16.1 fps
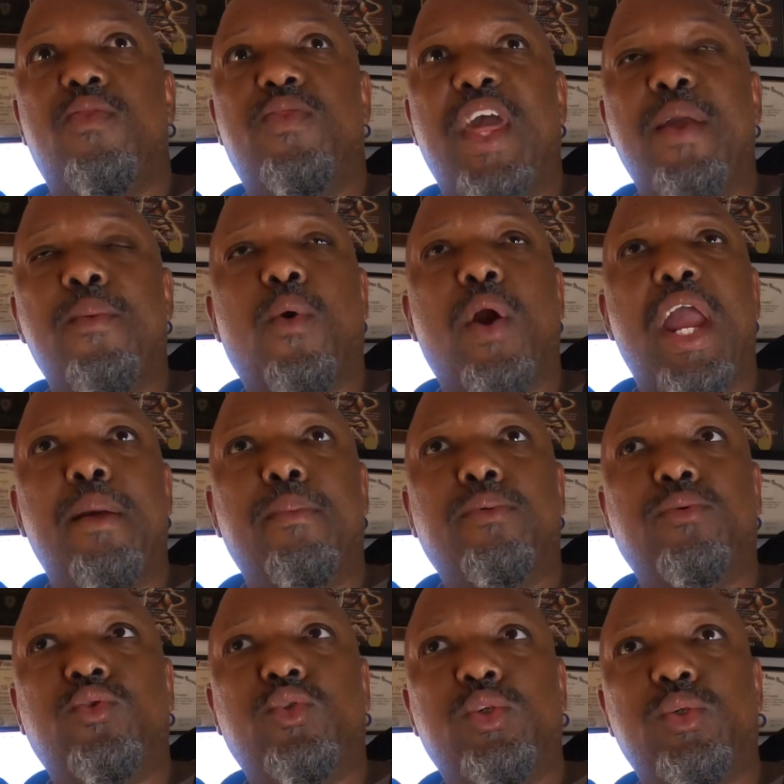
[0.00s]
they were
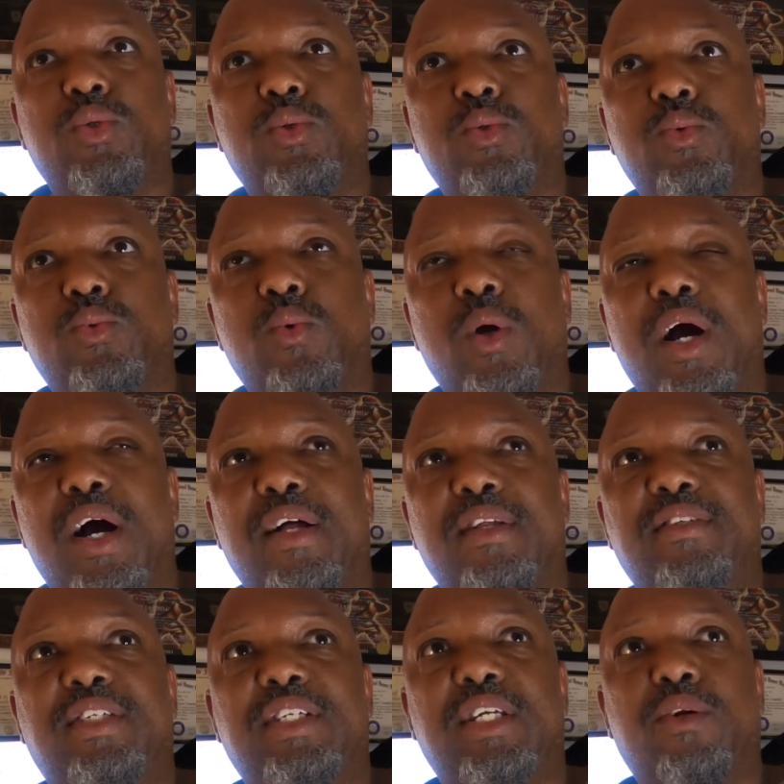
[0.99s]
able to
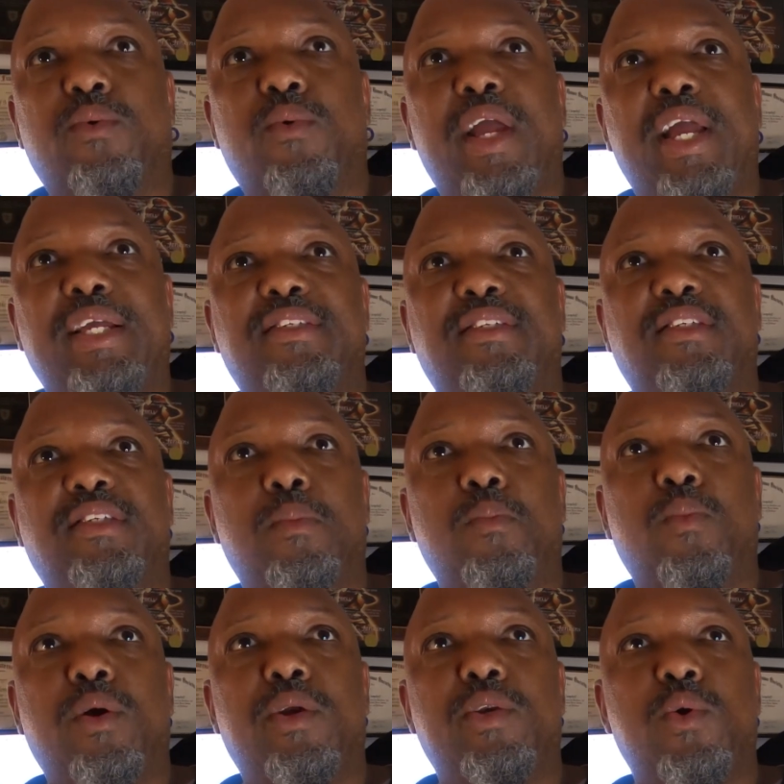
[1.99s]
uh, generate
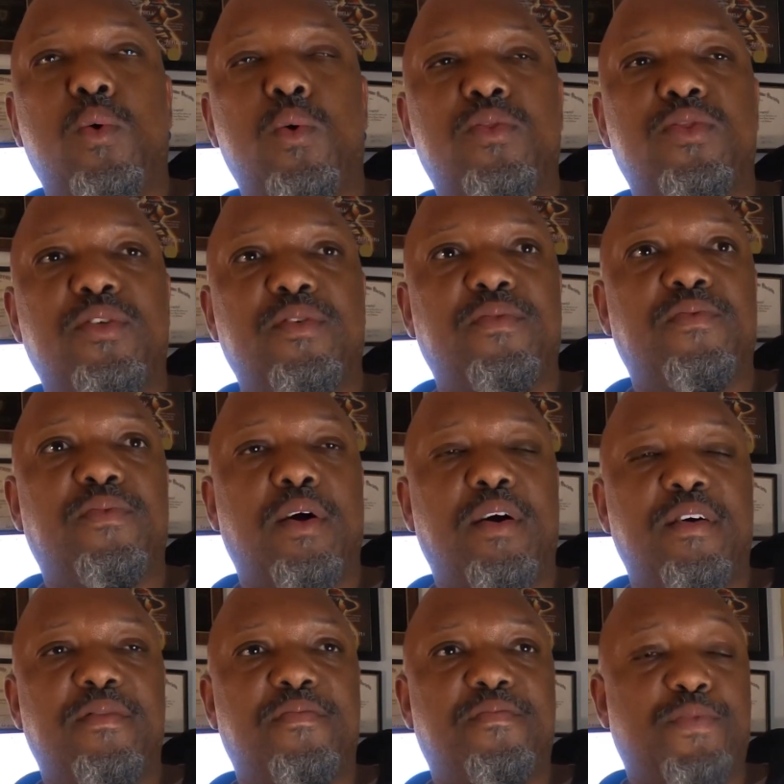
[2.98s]
somewhere north
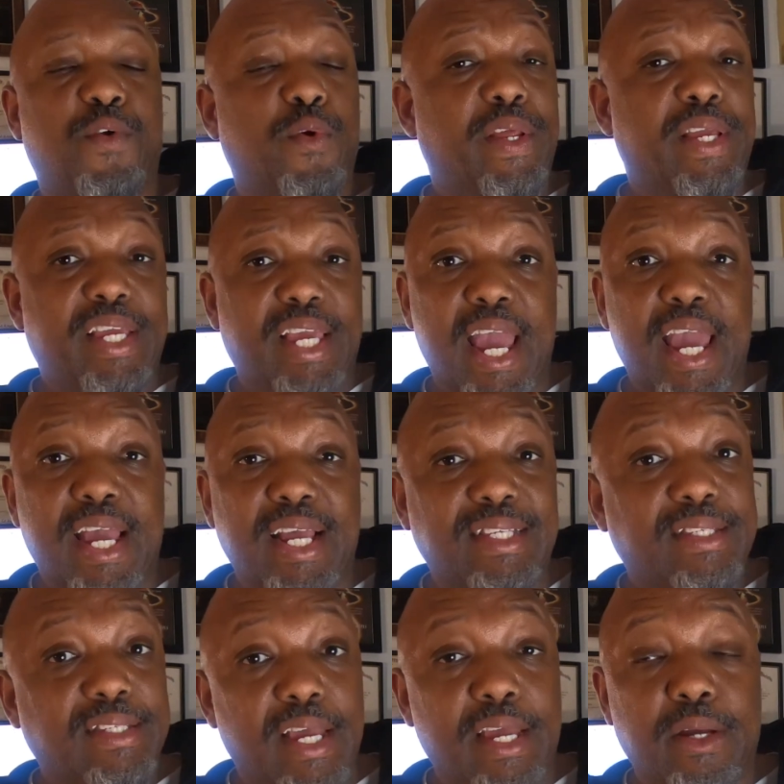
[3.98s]
of, of 30K
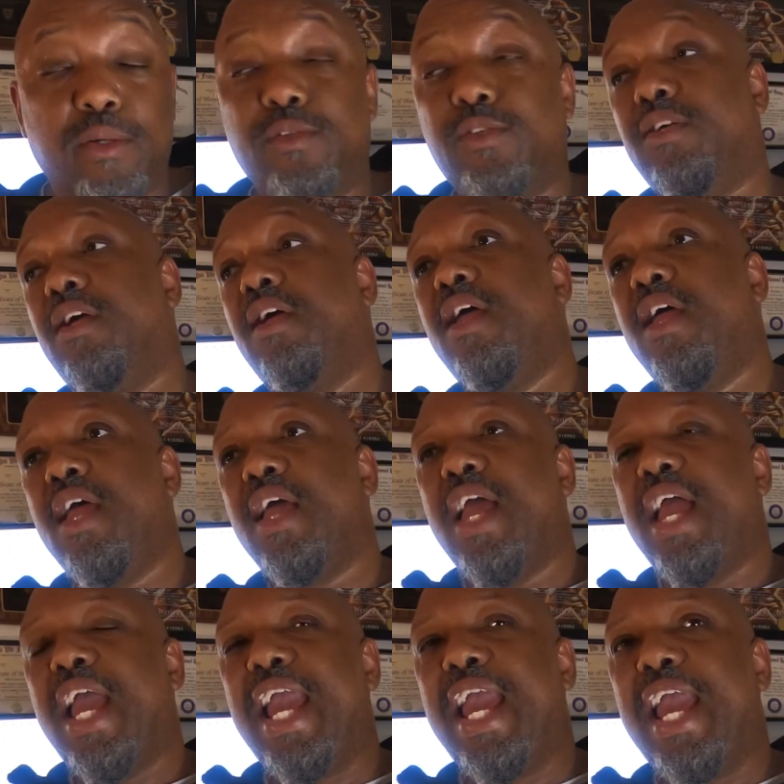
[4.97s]
in sales.
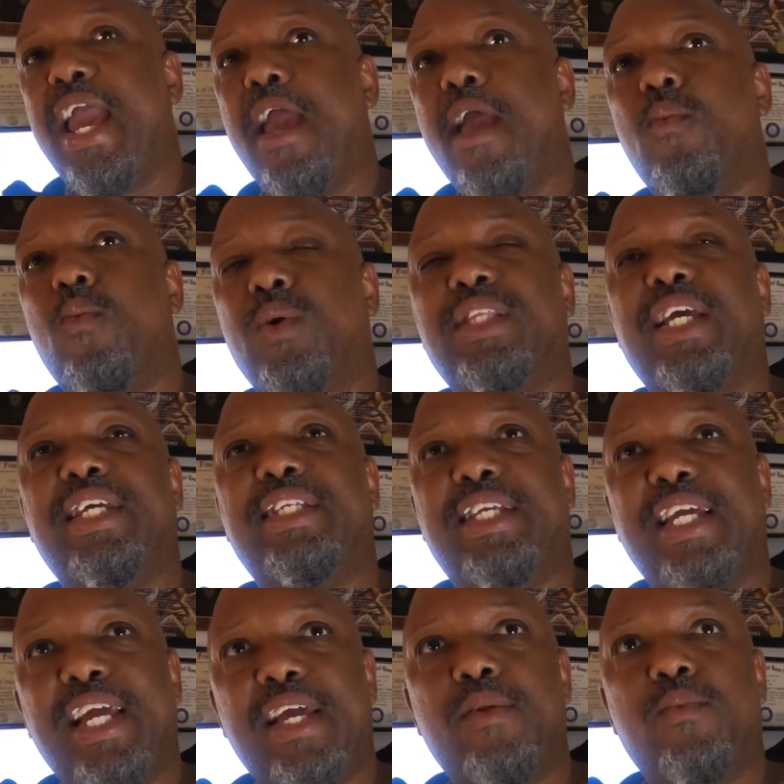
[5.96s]
And what they
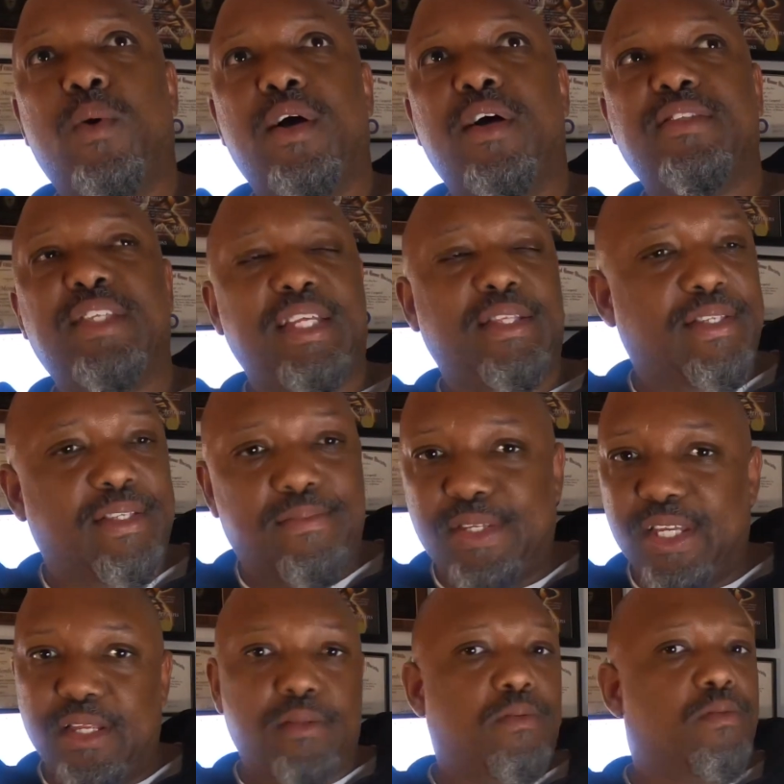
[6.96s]
did was they
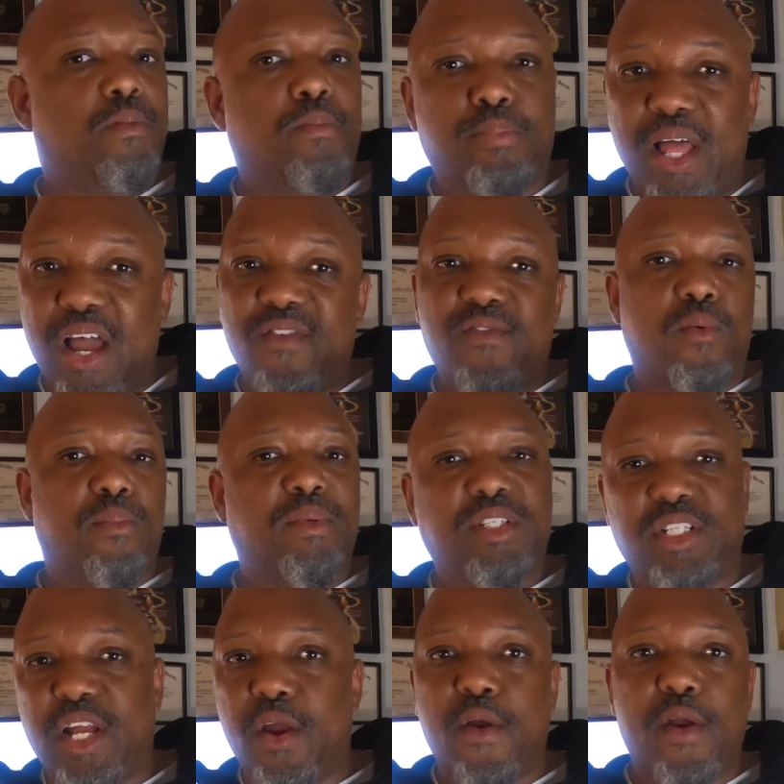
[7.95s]
did some platform
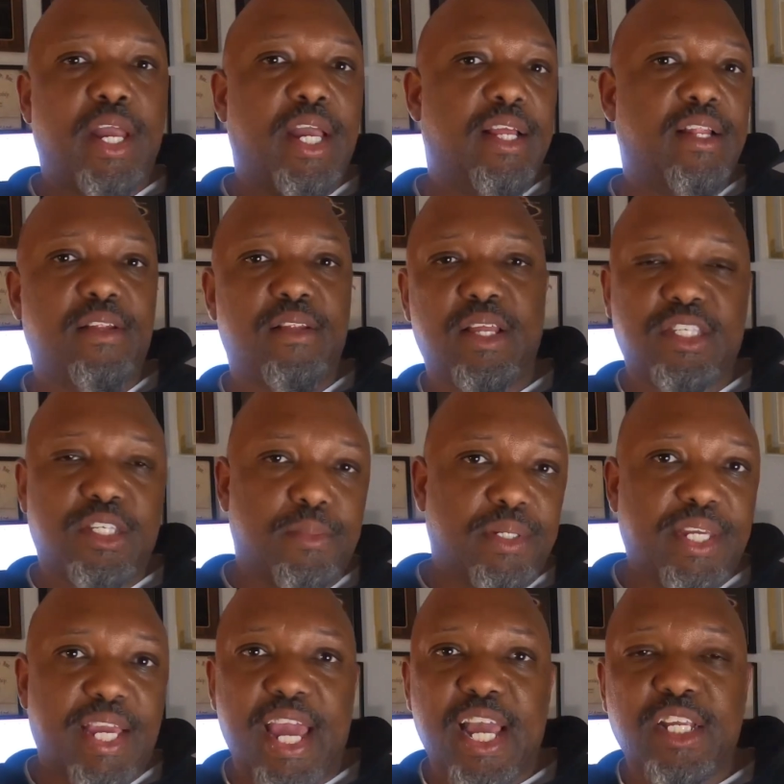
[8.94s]
sharing and, and
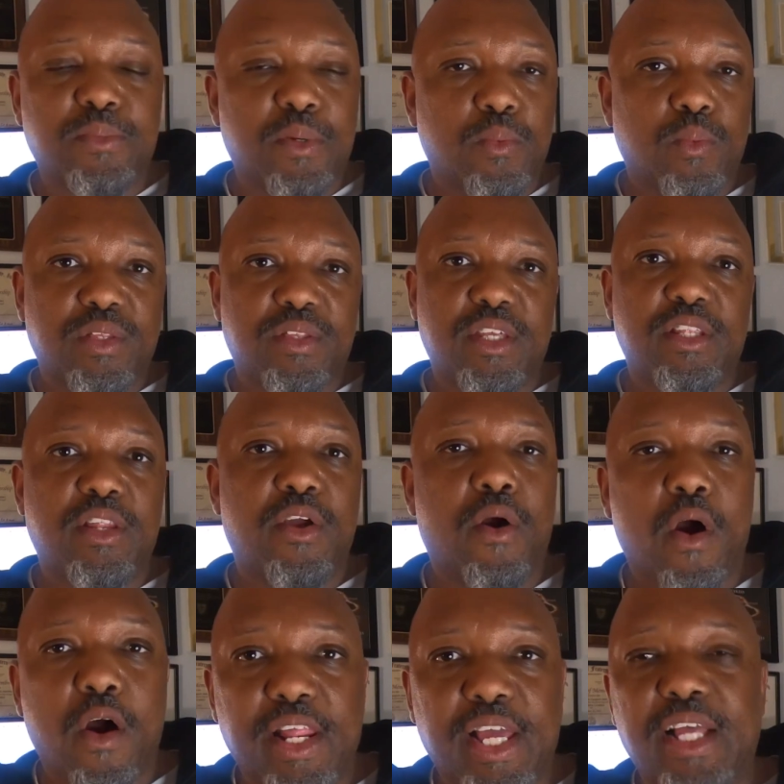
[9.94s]
some engagement within
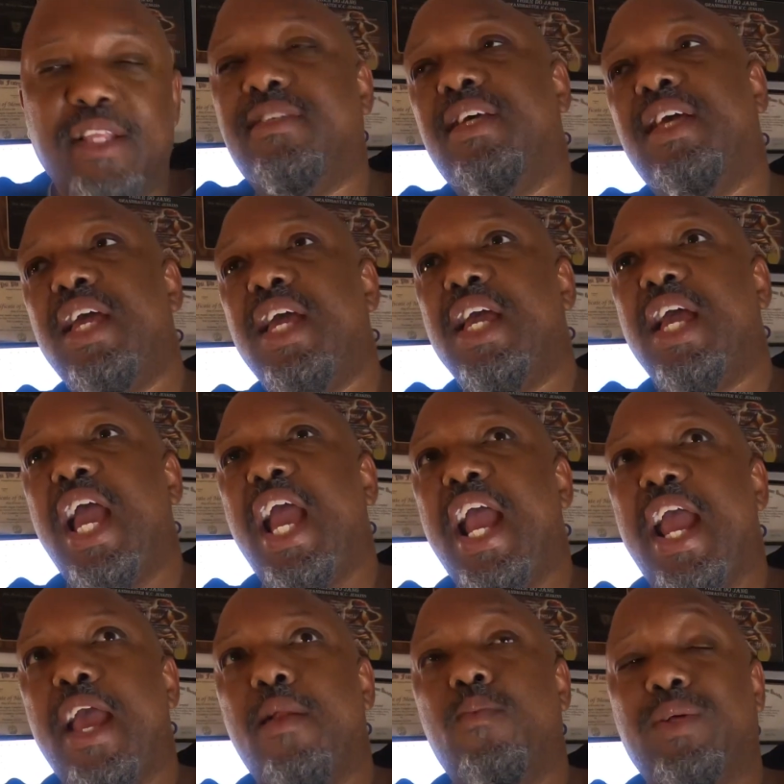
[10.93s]
their audience
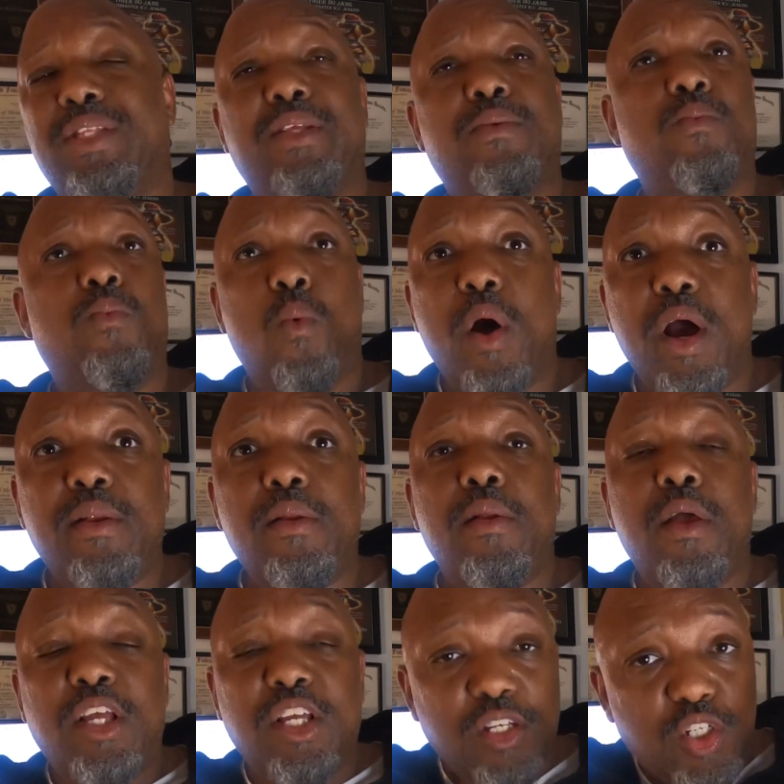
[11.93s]
and within
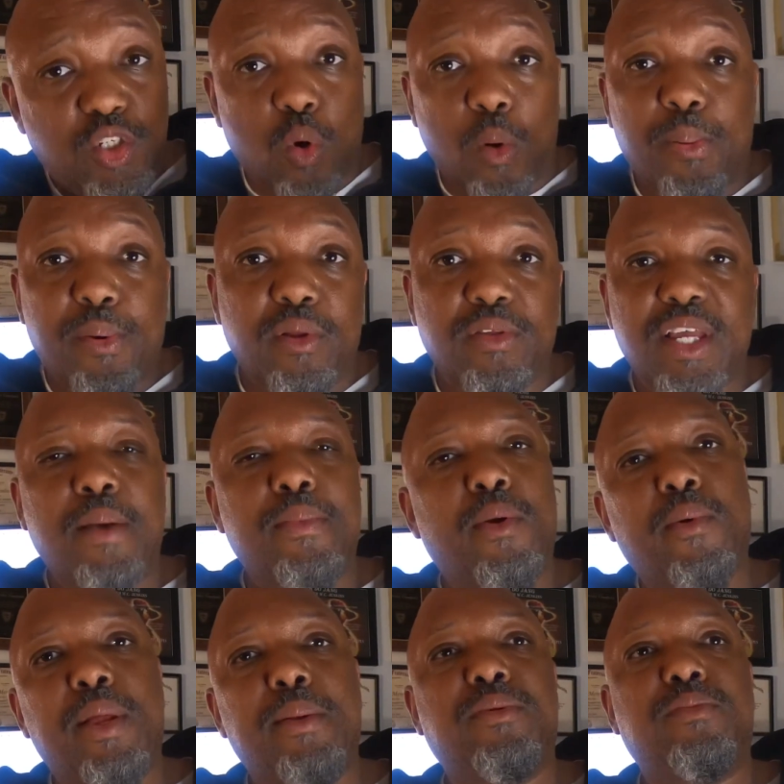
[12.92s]
one short period of time,
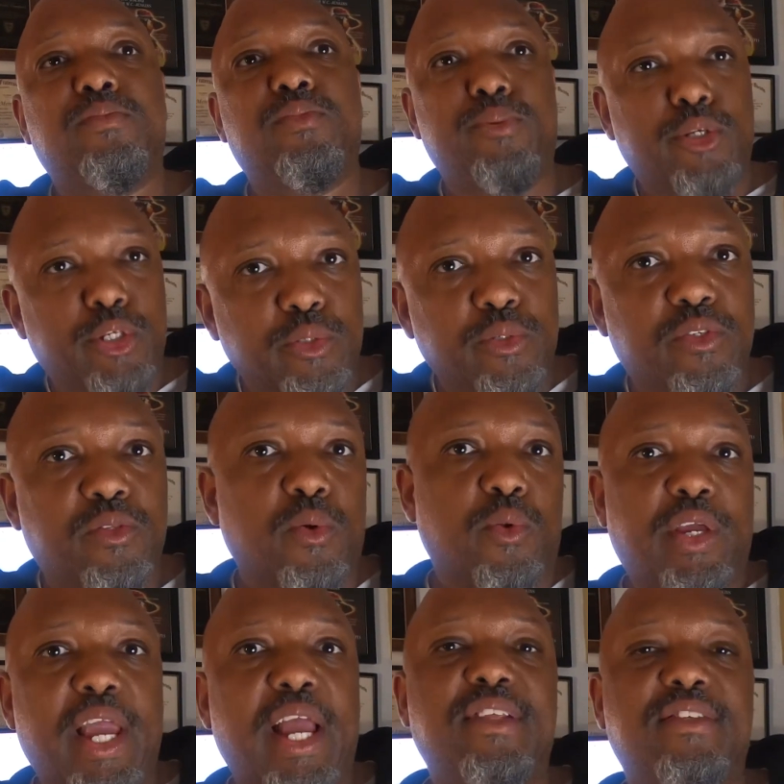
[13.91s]
they were able to produce
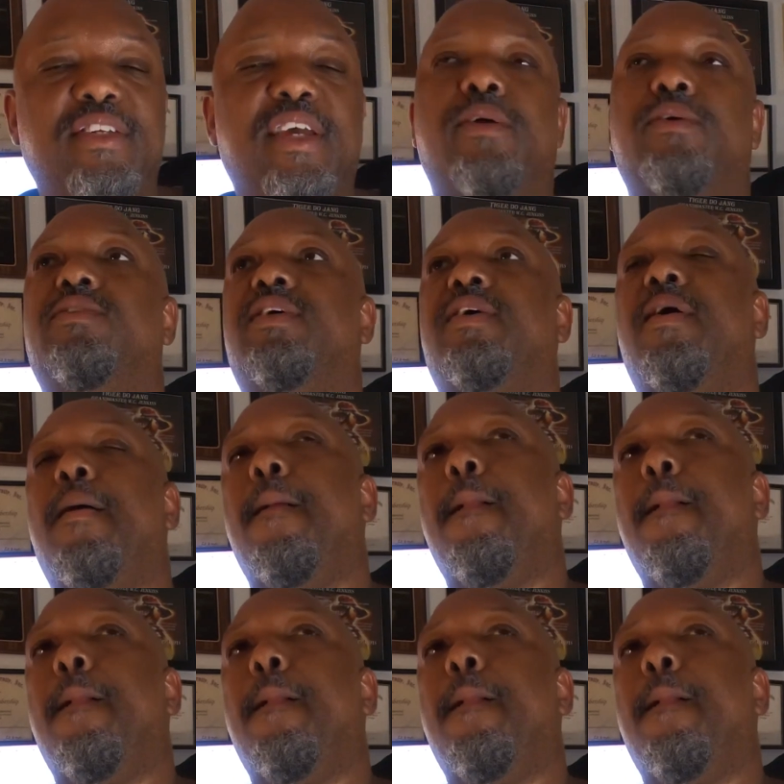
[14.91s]
30K in sales.